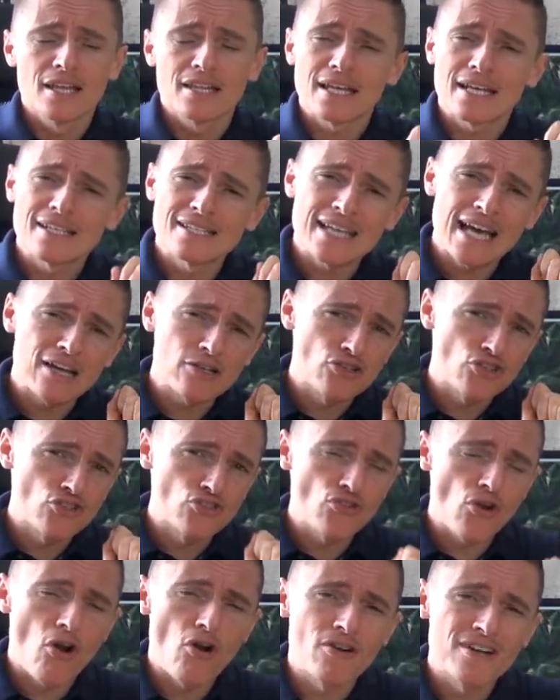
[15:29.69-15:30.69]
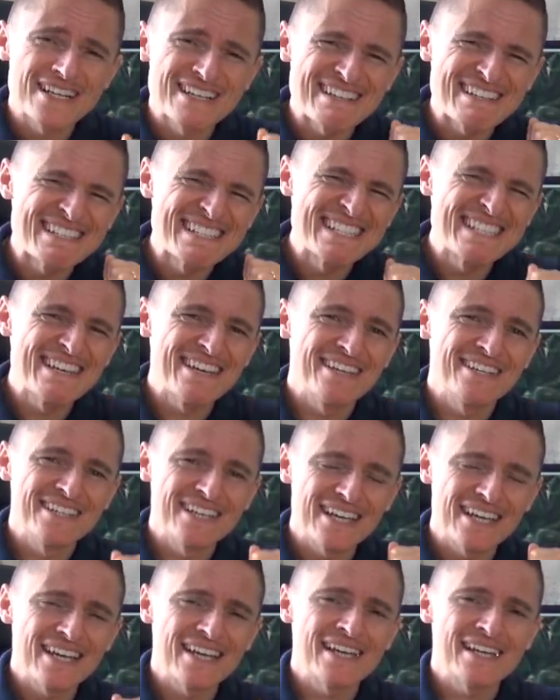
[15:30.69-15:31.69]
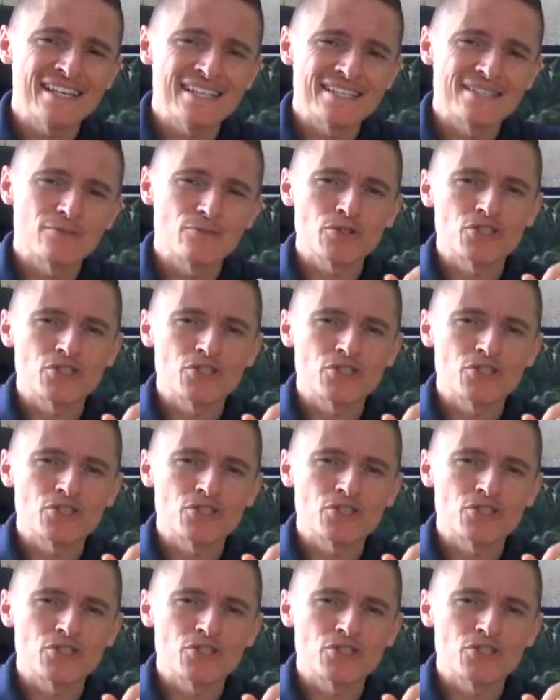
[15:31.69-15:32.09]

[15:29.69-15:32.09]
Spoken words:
That is how strong Sinn is,